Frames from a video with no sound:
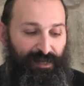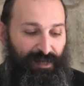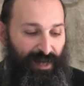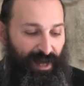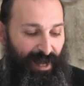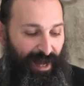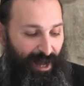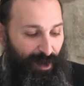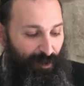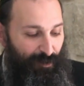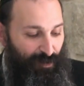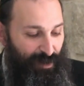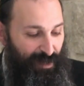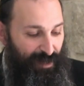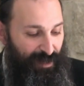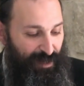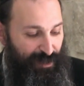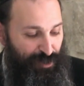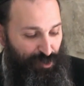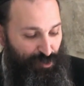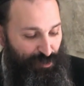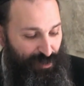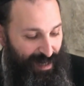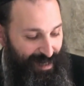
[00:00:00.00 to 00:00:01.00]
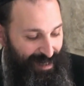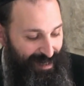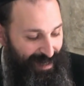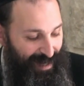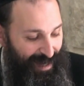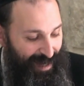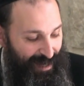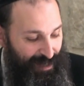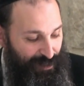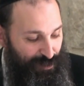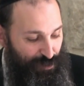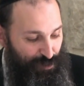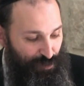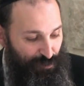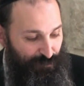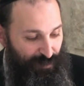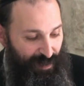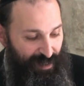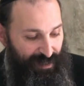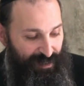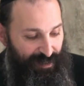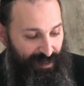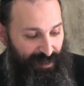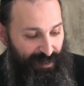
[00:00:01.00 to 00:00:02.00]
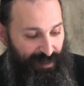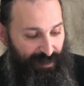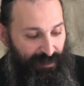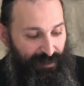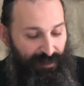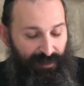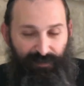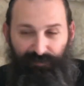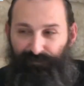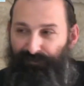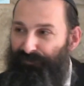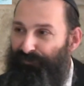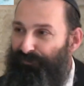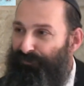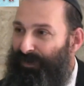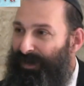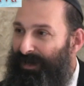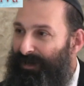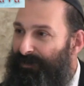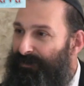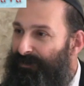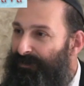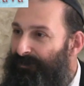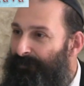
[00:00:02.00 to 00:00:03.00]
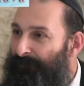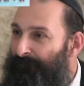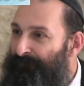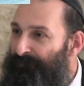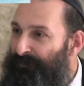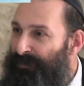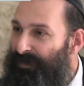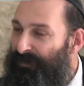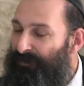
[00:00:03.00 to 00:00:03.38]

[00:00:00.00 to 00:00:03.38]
how should I lie to my friend